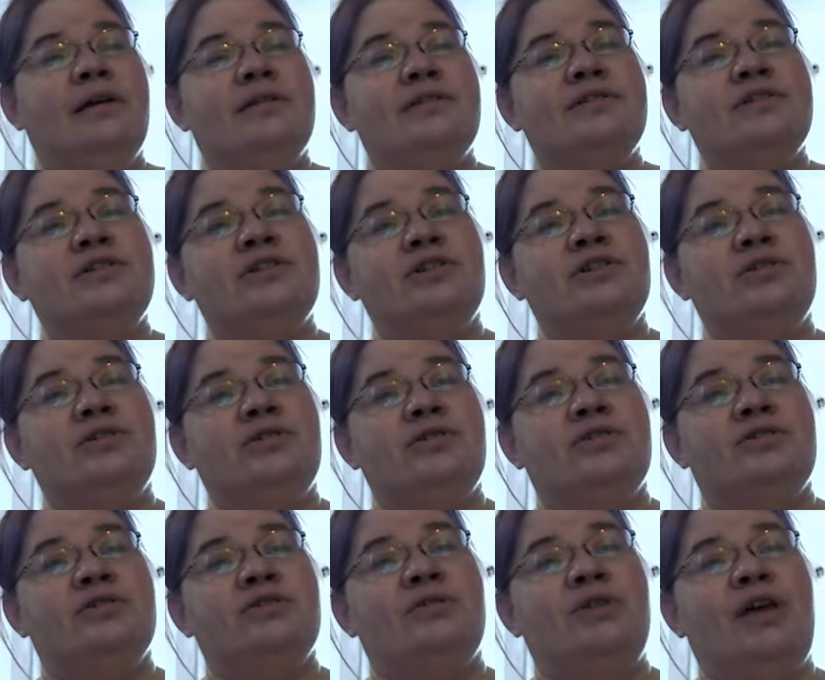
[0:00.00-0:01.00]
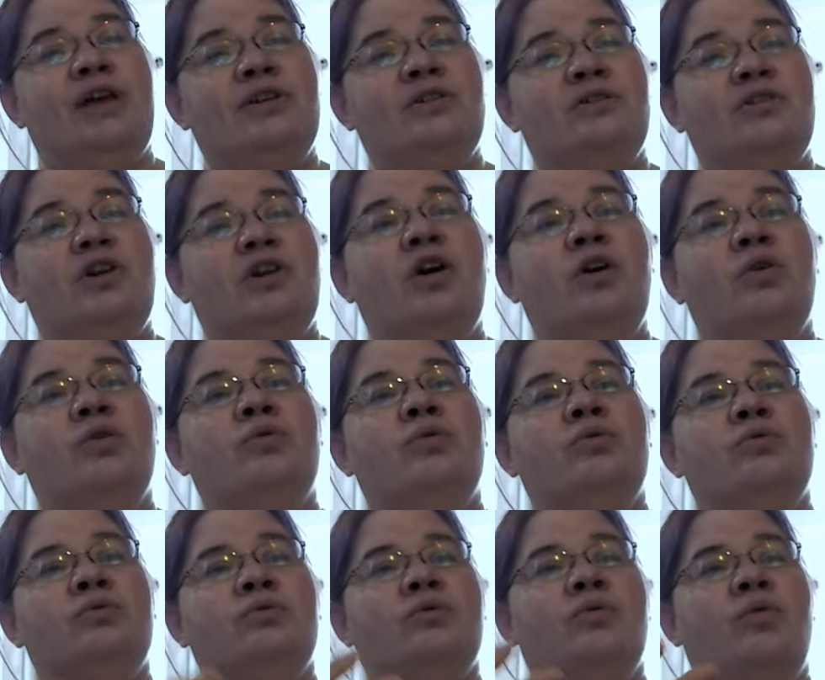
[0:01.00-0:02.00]
to so that you
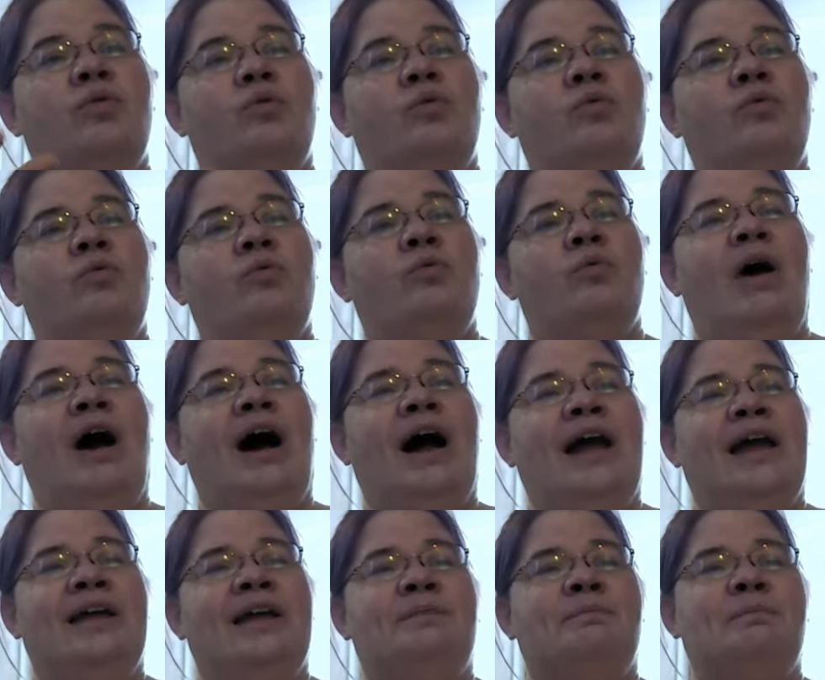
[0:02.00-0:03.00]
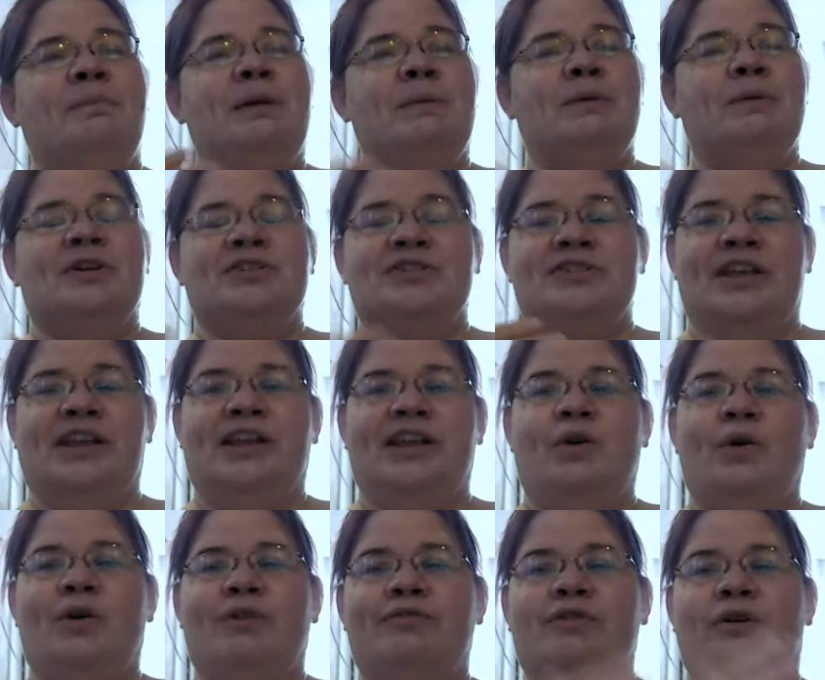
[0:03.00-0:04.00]
know why people are suddenly
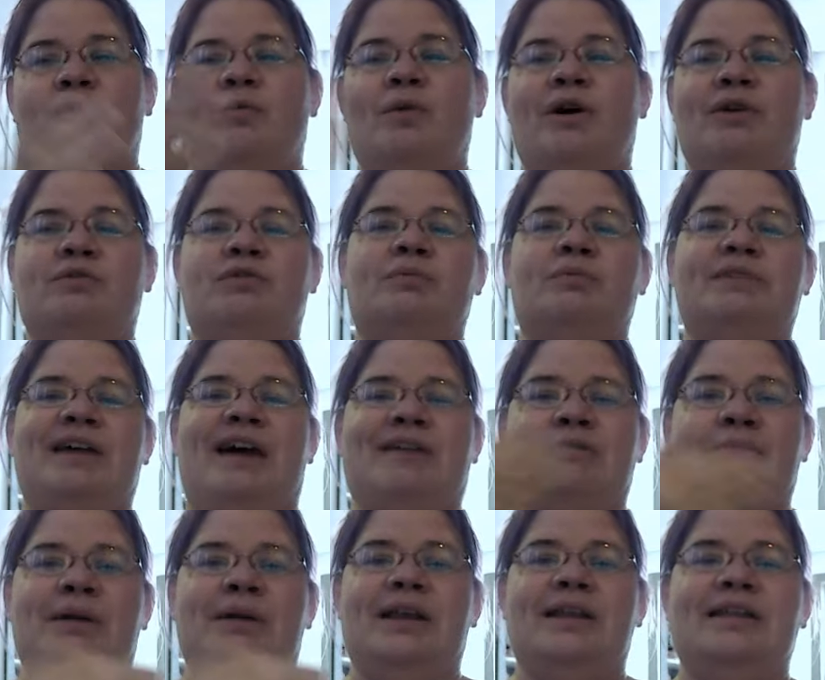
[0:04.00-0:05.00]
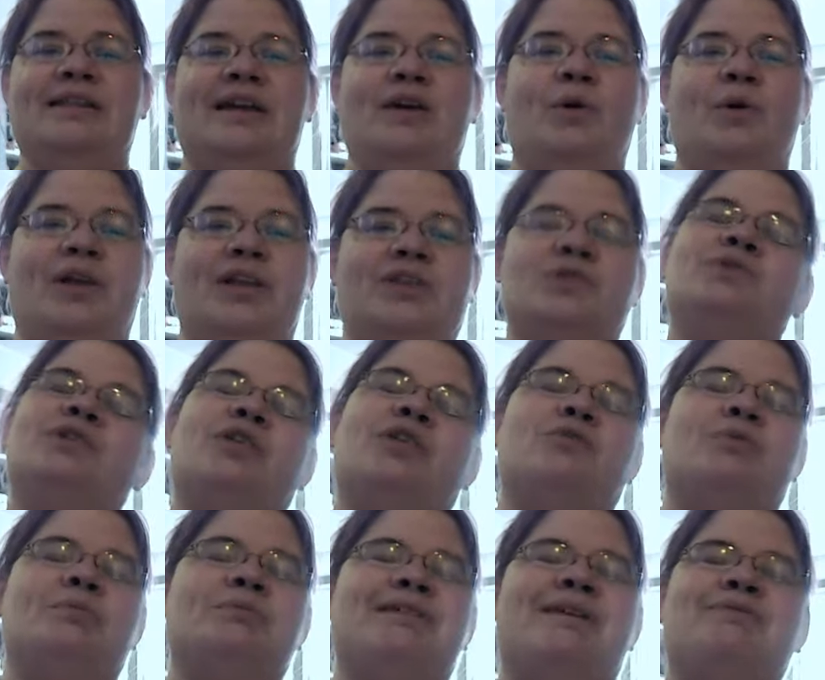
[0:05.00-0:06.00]
going from one room to have a meeting, then going into another
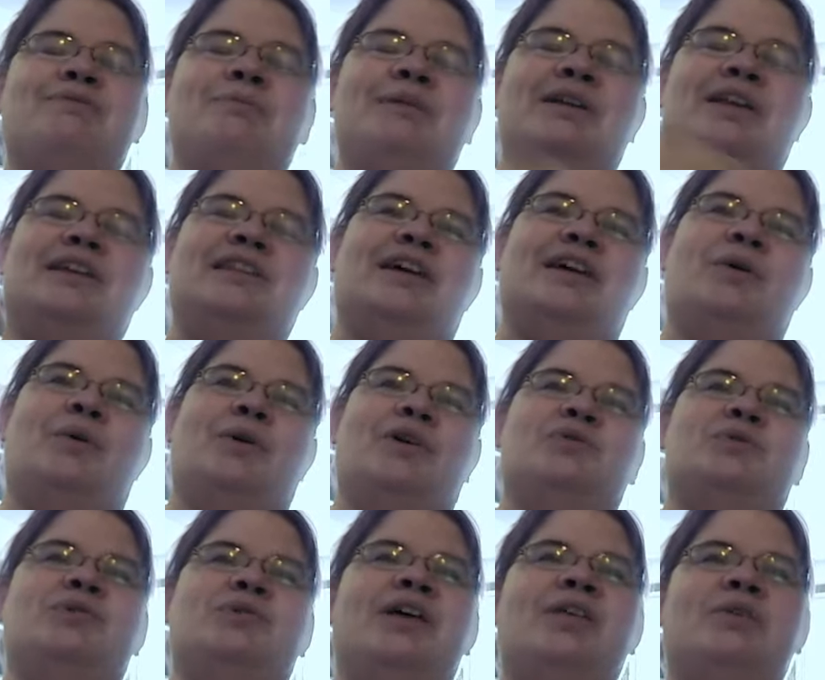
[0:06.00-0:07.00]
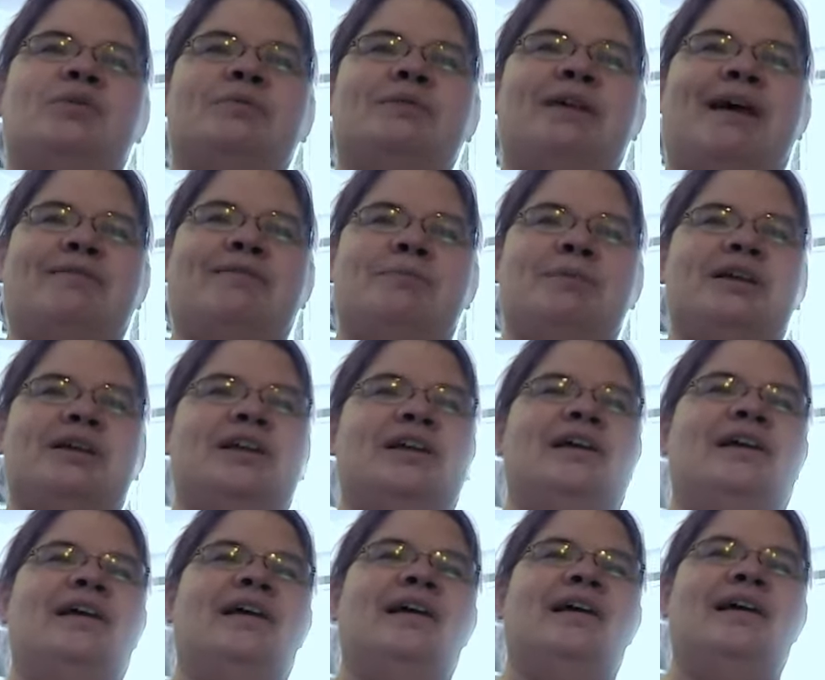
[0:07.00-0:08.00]
room to have a meeting, and then going into another room to have a
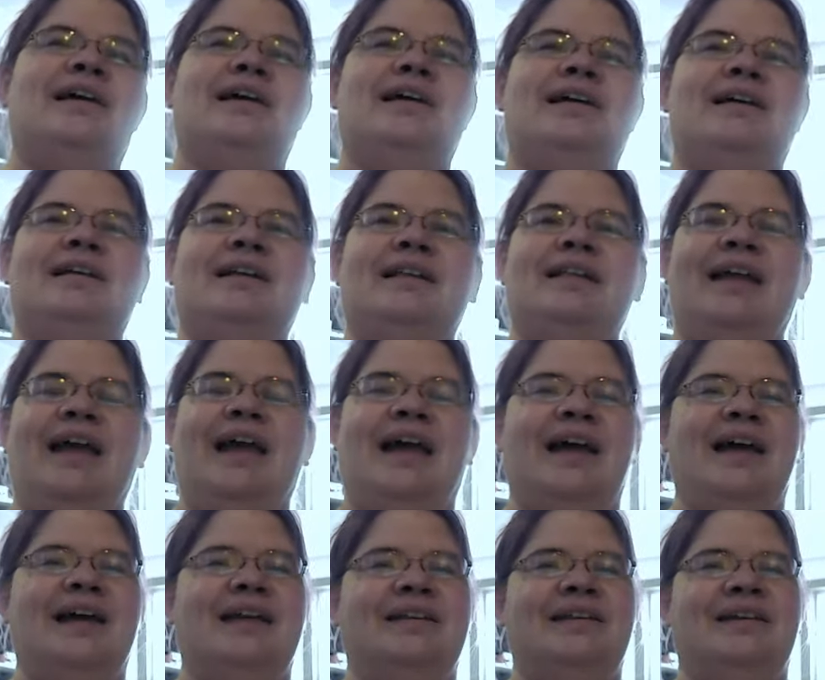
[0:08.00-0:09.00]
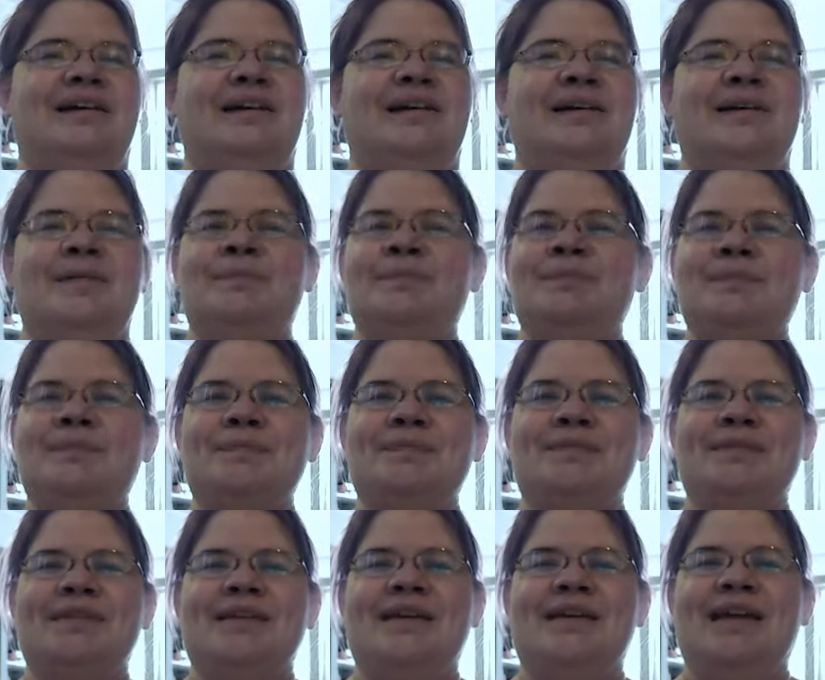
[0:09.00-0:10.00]
meeting. And uh,
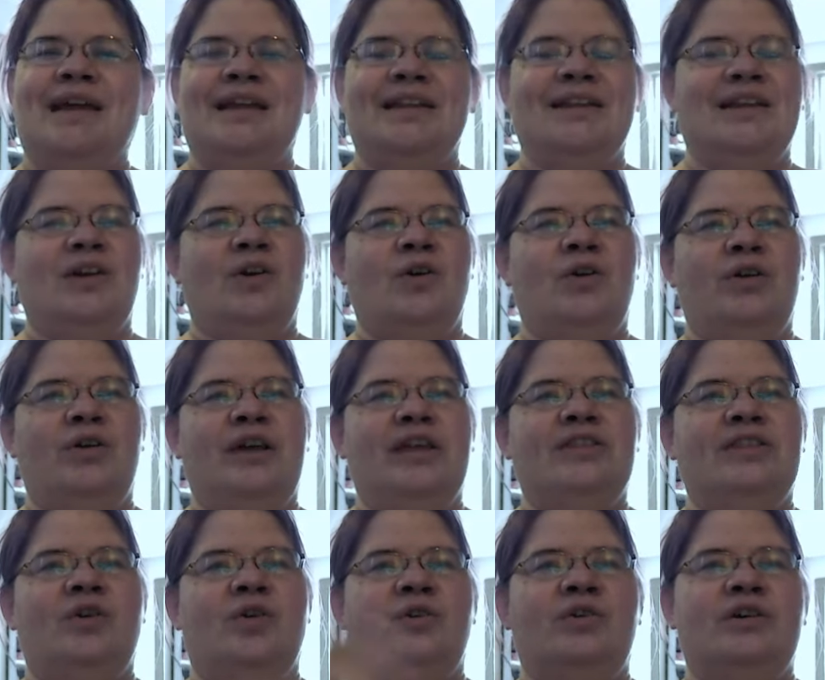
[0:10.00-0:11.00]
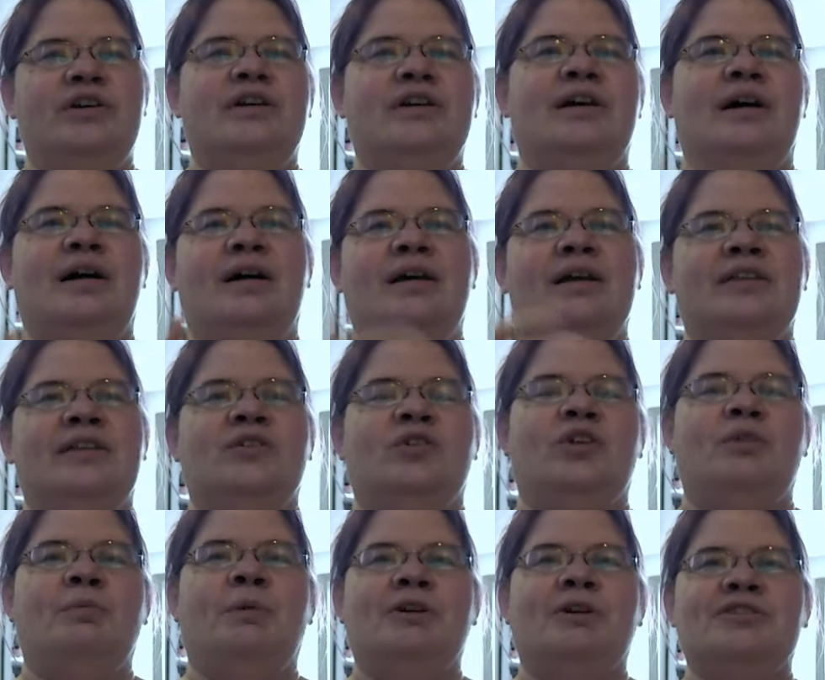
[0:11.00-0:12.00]
in the early in the early uh, in the
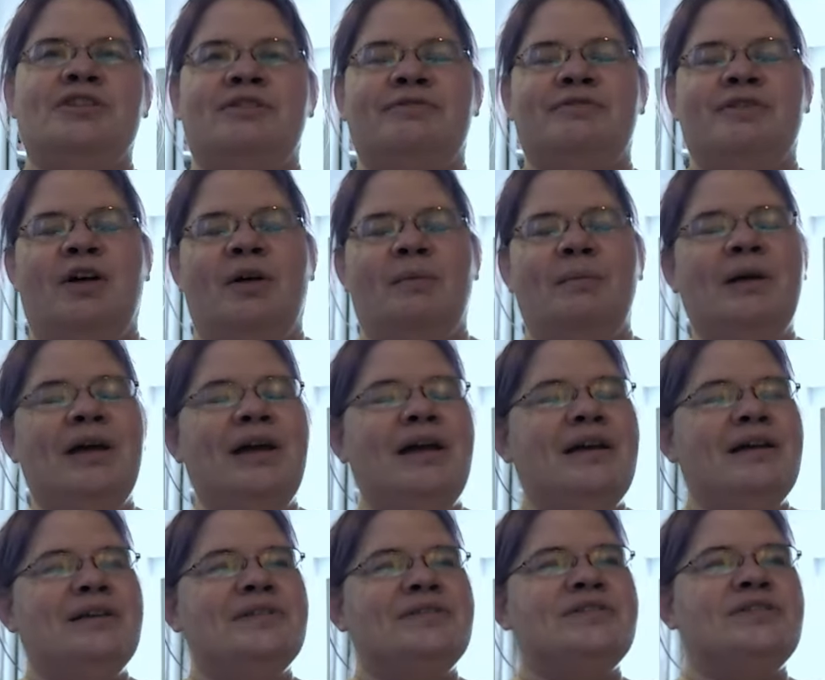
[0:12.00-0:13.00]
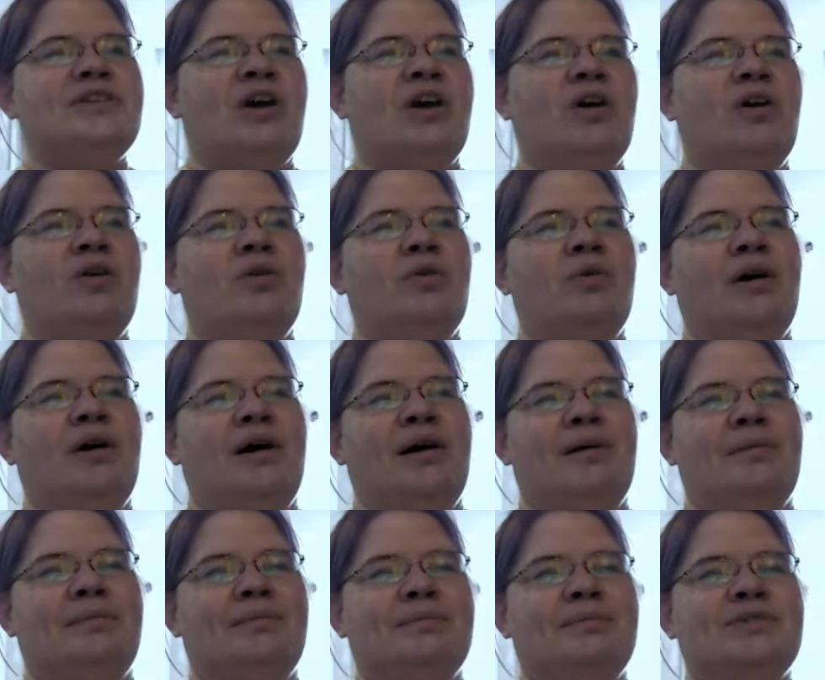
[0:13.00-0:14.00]
early parts of the film, so
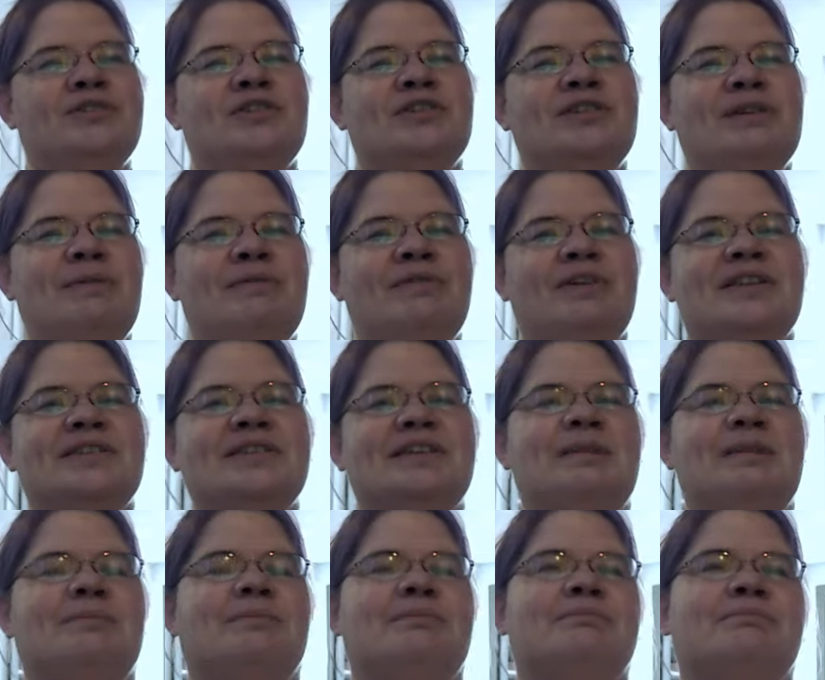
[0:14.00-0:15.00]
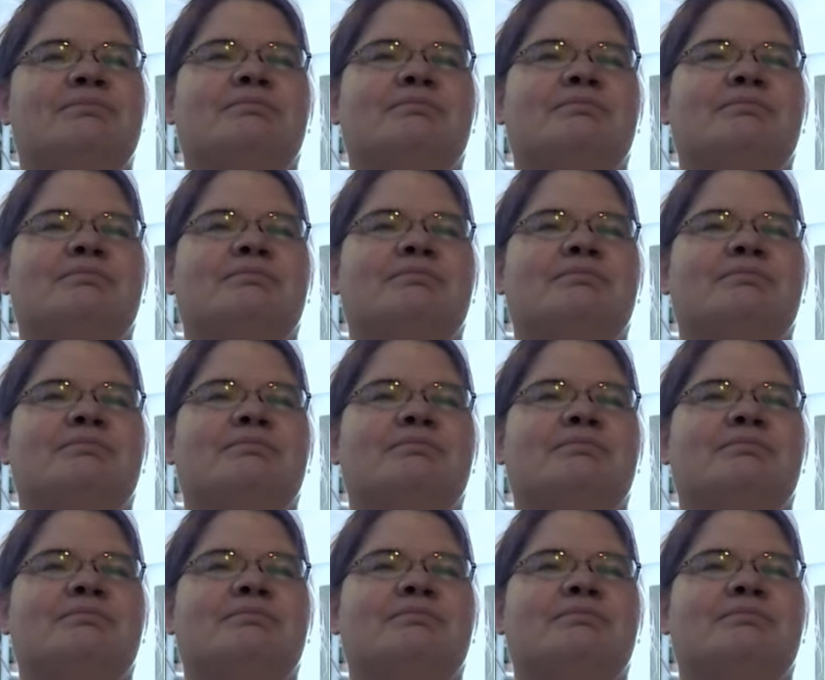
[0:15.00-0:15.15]
um, so some of it could seem